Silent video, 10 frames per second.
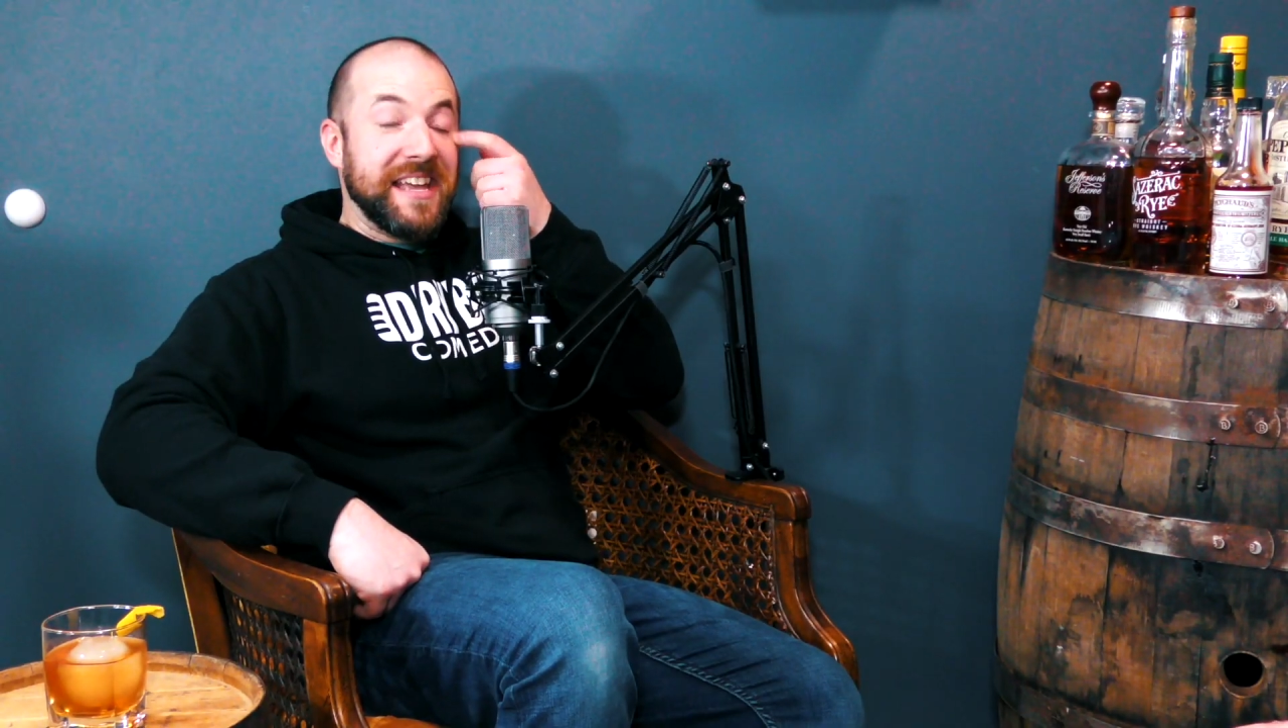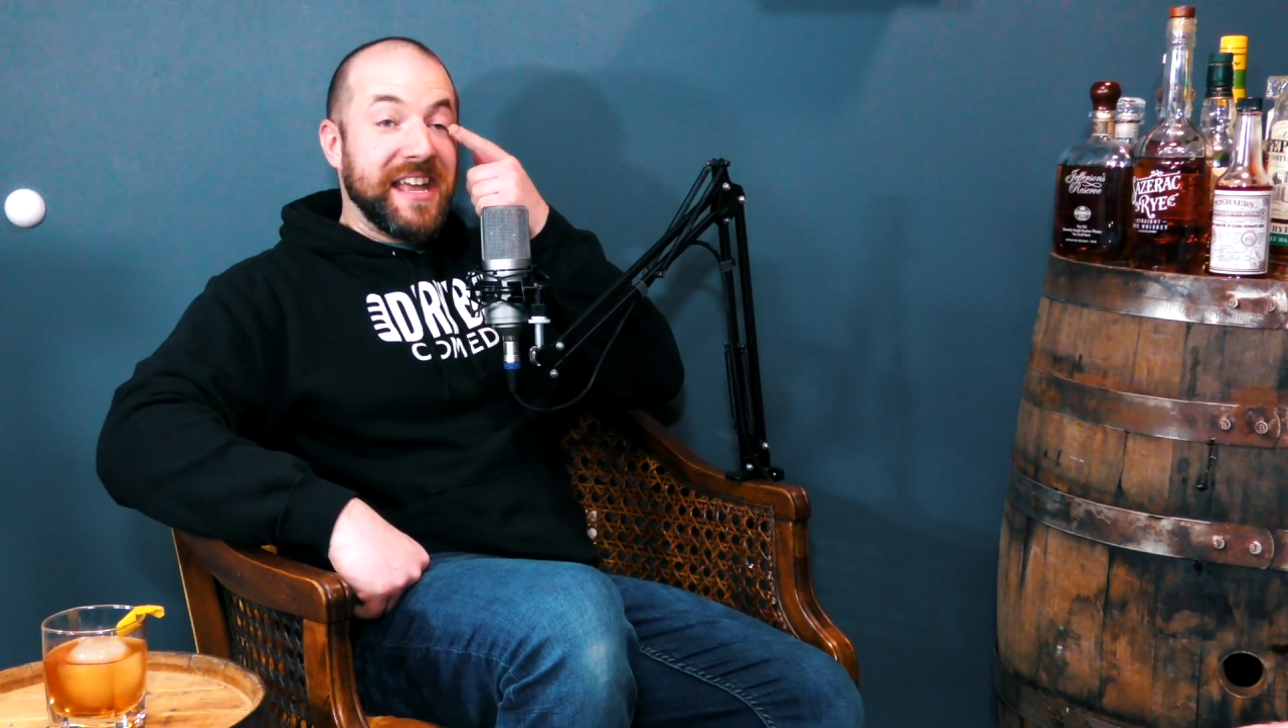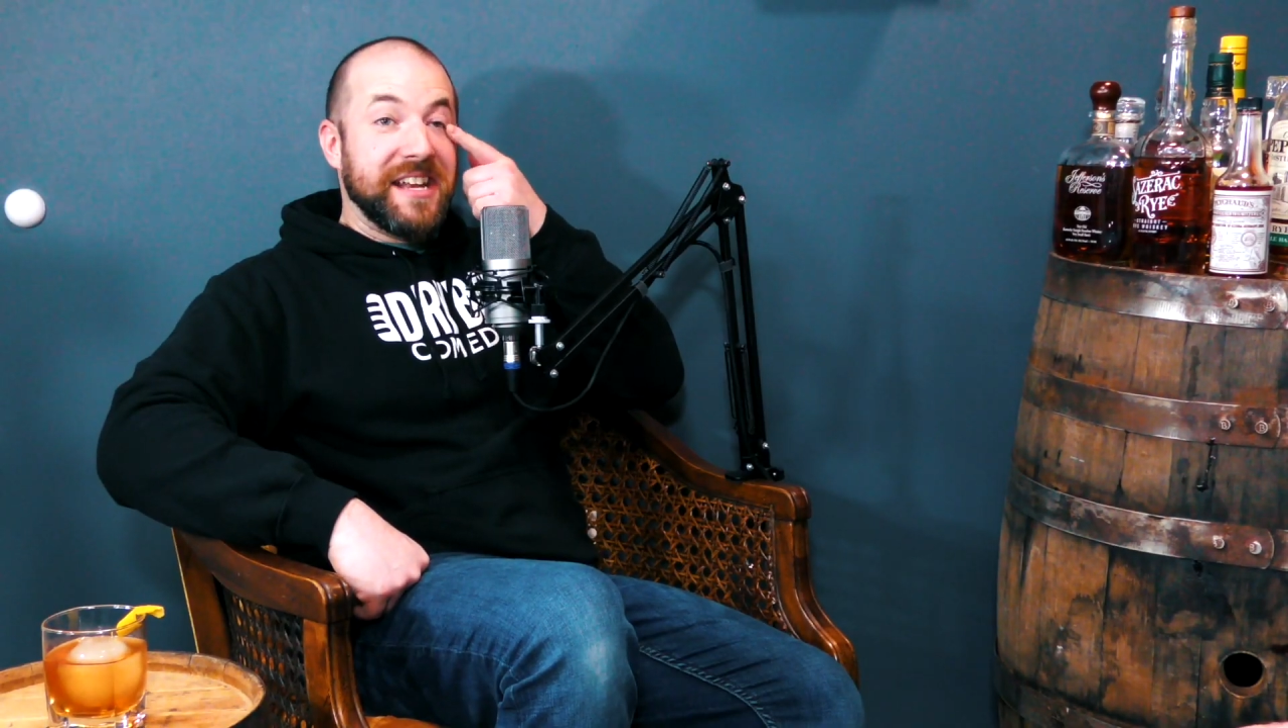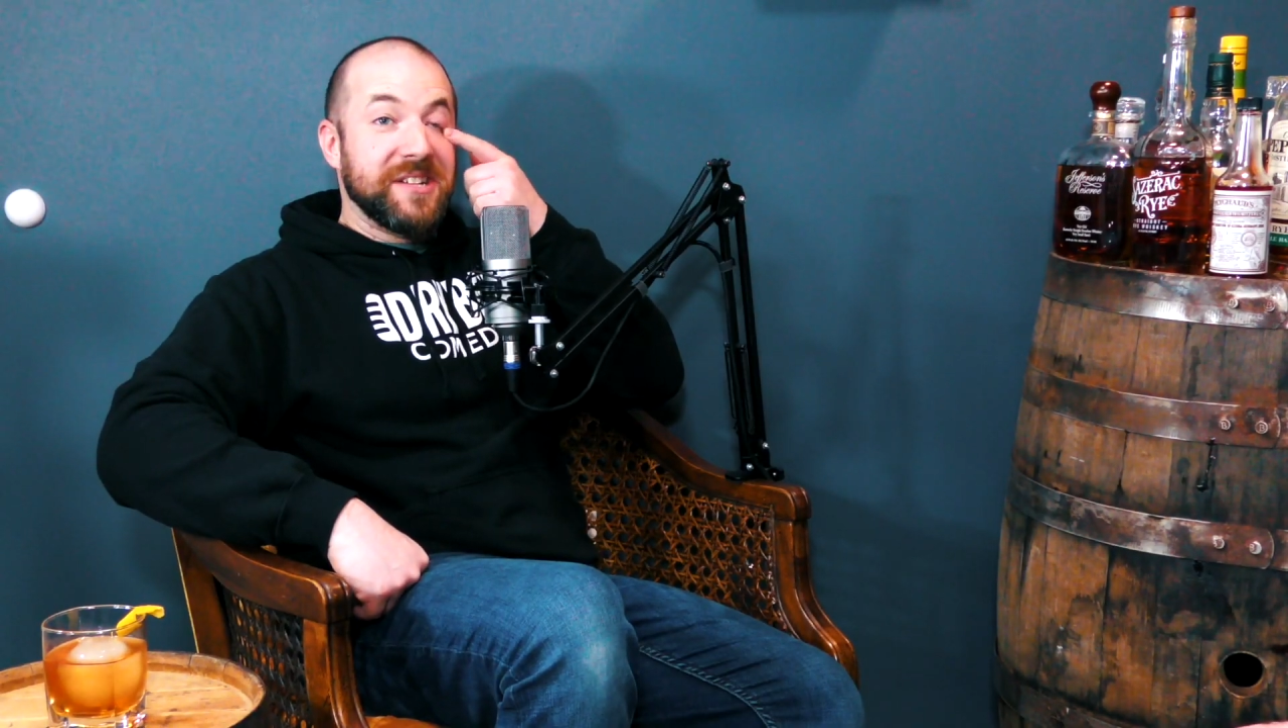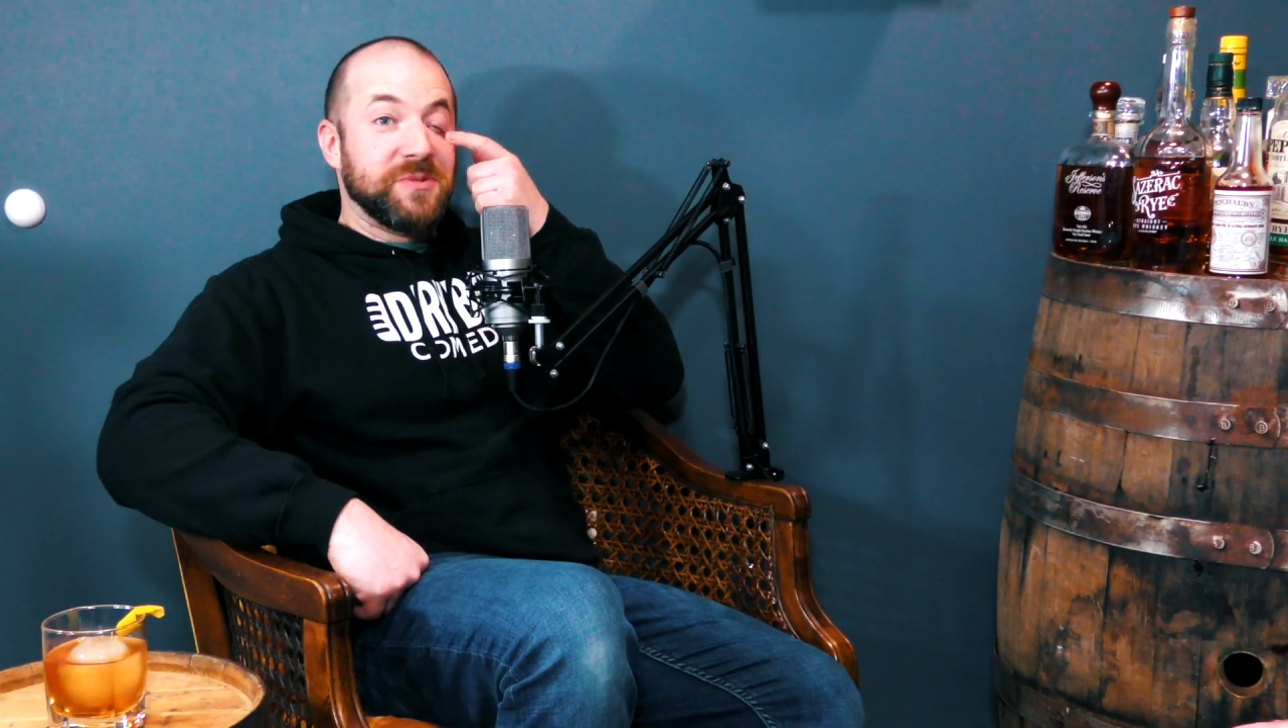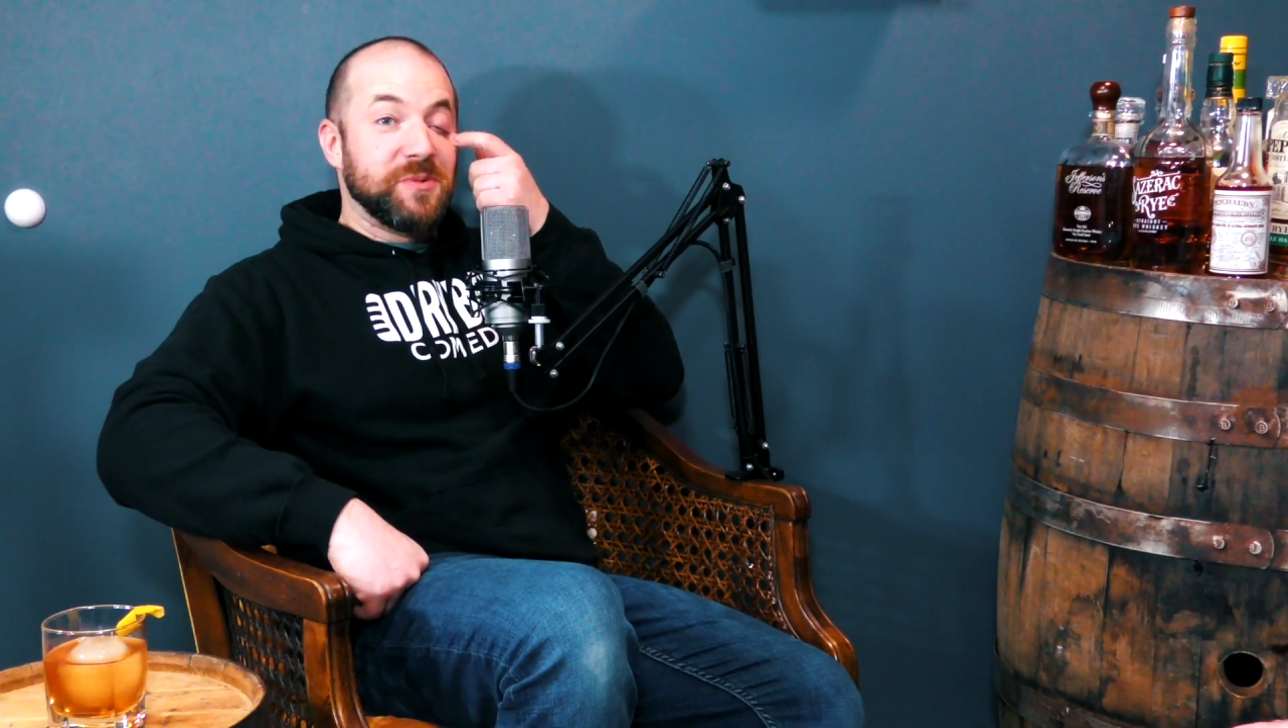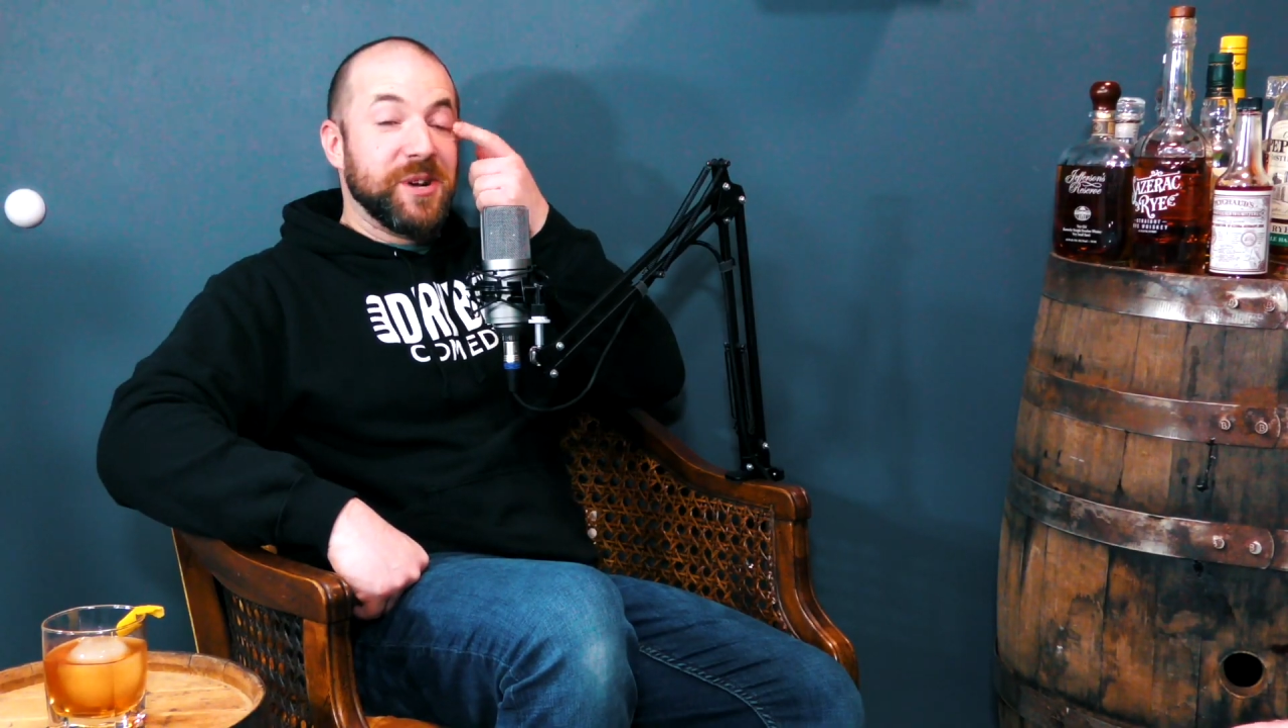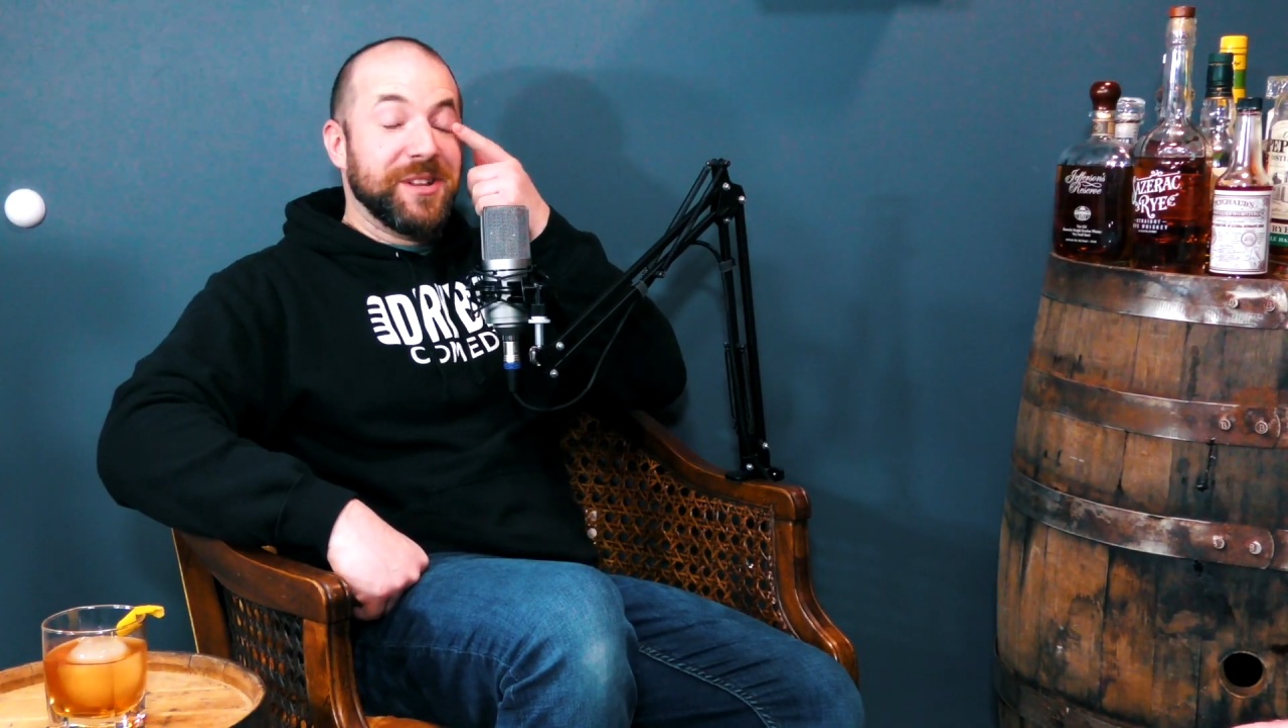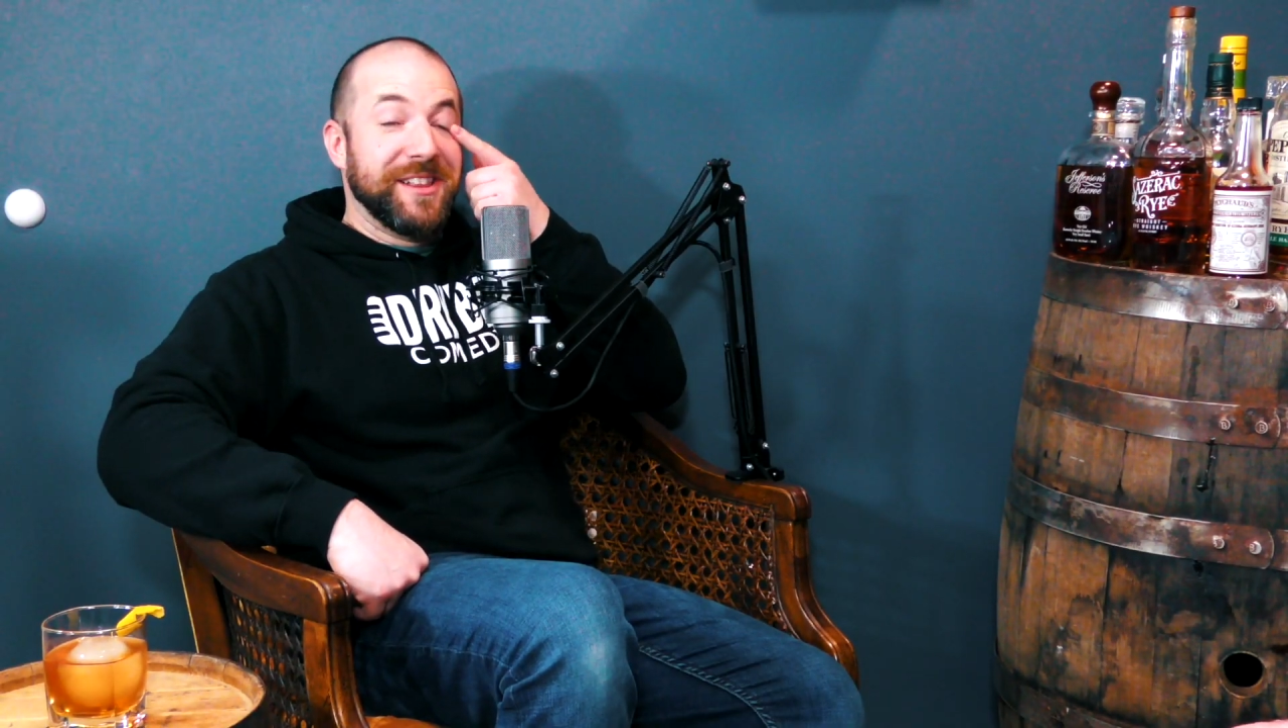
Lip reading: age where...